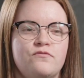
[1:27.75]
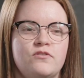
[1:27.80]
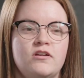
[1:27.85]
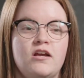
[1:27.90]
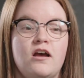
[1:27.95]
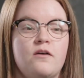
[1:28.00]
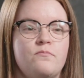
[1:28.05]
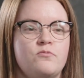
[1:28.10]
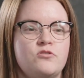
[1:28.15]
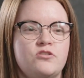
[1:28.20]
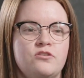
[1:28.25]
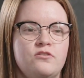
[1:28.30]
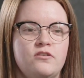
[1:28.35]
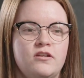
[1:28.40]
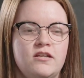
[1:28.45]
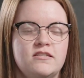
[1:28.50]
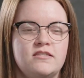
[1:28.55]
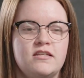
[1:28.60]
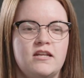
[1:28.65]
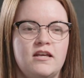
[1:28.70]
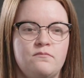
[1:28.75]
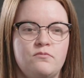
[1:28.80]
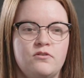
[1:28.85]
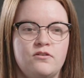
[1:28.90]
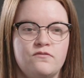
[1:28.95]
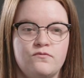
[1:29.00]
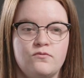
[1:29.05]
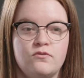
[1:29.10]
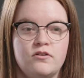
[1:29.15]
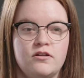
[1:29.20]
for the opportunities that I've been
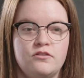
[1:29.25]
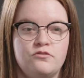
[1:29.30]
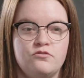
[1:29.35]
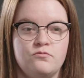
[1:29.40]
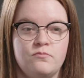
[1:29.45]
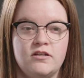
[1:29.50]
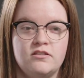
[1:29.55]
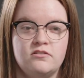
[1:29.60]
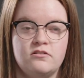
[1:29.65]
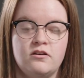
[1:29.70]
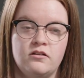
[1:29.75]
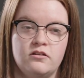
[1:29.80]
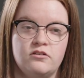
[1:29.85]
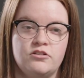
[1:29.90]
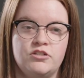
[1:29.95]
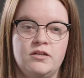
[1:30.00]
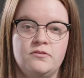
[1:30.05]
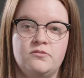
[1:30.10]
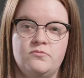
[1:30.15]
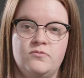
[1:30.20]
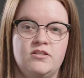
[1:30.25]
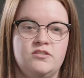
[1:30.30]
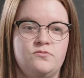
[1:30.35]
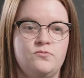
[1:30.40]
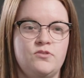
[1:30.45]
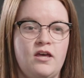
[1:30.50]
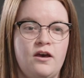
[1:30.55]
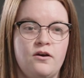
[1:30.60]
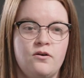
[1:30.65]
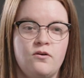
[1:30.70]
afforded through my scholarships because
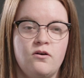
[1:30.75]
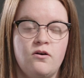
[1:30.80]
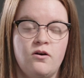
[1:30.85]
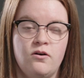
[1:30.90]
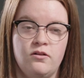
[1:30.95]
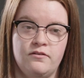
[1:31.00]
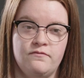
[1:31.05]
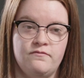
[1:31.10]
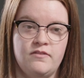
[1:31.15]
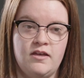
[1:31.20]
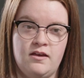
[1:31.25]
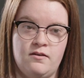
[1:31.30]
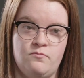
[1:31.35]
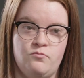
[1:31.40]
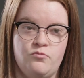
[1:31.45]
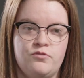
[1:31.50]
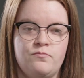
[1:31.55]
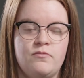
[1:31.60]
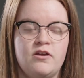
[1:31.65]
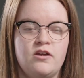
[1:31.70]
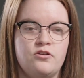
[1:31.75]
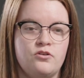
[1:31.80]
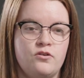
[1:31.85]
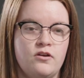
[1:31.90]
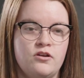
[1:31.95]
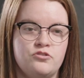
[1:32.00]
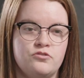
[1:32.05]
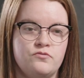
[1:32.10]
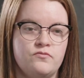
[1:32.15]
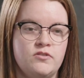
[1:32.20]
without all of them, with my
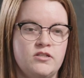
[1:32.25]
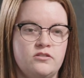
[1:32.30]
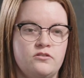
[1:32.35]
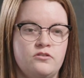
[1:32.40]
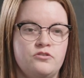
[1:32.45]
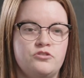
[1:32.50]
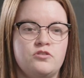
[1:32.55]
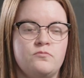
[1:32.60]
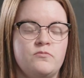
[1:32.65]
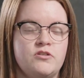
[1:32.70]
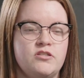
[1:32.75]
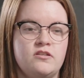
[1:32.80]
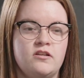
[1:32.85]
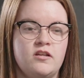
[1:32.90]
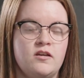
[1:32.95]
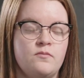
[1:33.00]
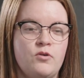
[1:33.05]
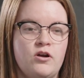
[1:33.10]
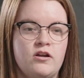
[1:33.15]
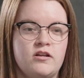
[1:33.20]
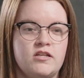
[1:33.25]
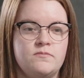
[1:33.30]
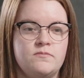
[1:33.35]
undergraduate research or my study abroad